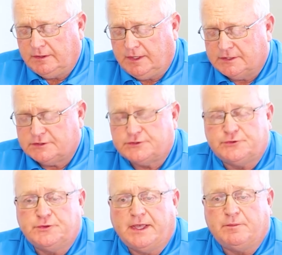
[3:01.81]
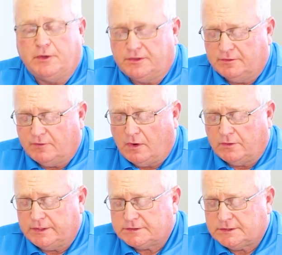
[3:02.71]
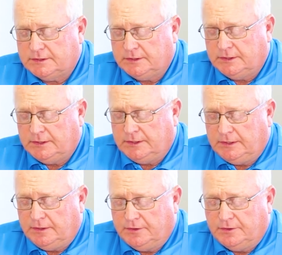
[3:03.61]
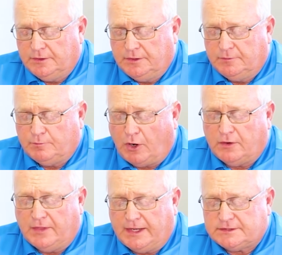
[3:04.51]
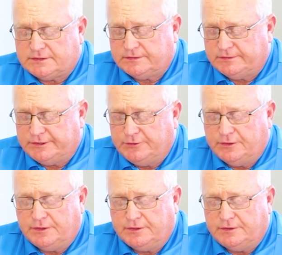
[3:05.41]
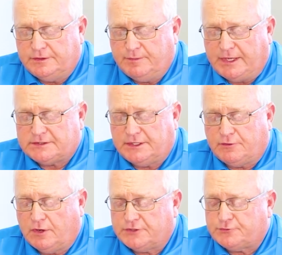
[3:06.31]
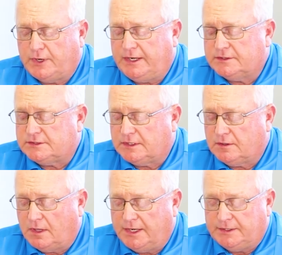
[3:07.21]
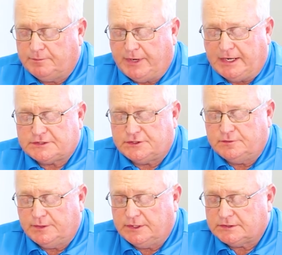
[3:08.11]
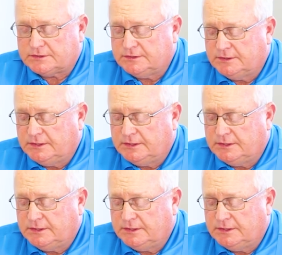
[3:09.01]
gets us through that month of August. Part of that's due to the domestic crush rate has declined the past 2 months.